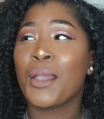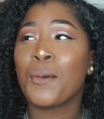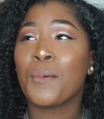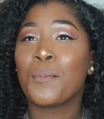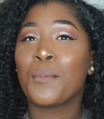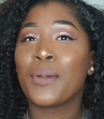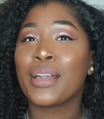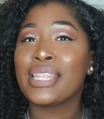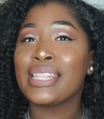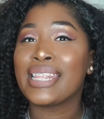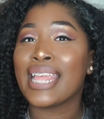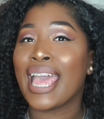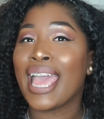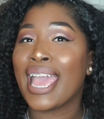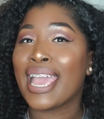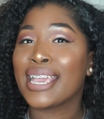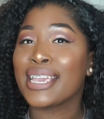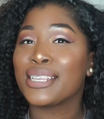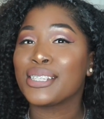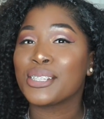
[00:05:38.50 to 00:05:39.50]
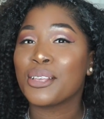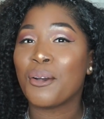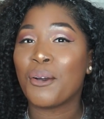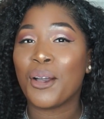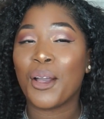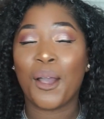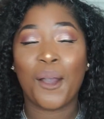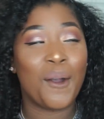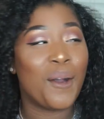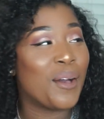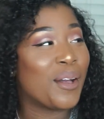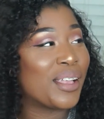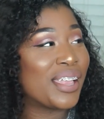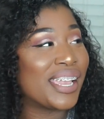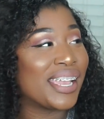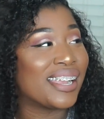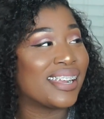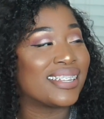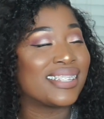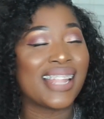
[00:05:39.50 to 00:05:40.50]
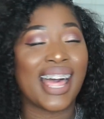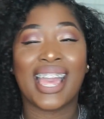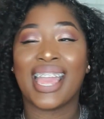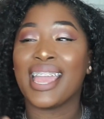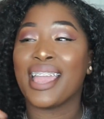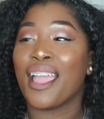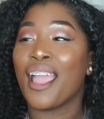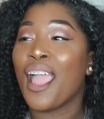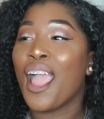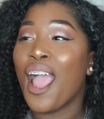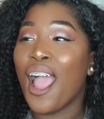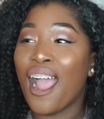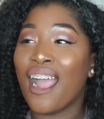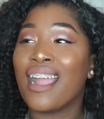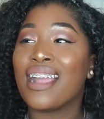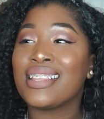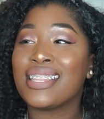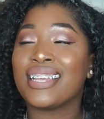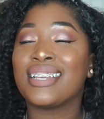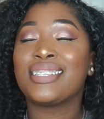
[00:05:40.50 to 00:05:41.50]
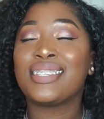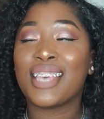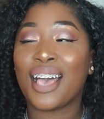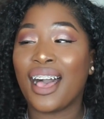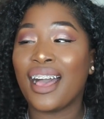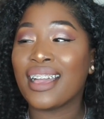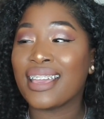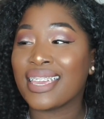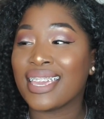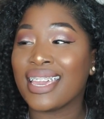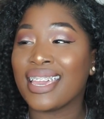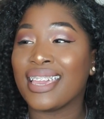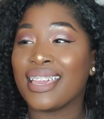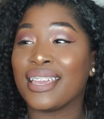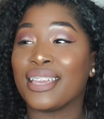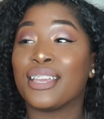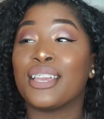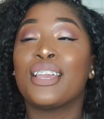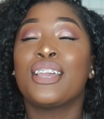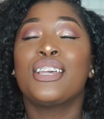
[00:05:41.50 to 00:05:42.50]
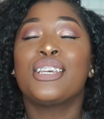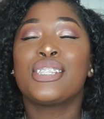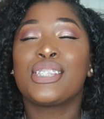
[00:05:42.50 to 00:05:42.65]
what the heck is going on here? Like, are they talking?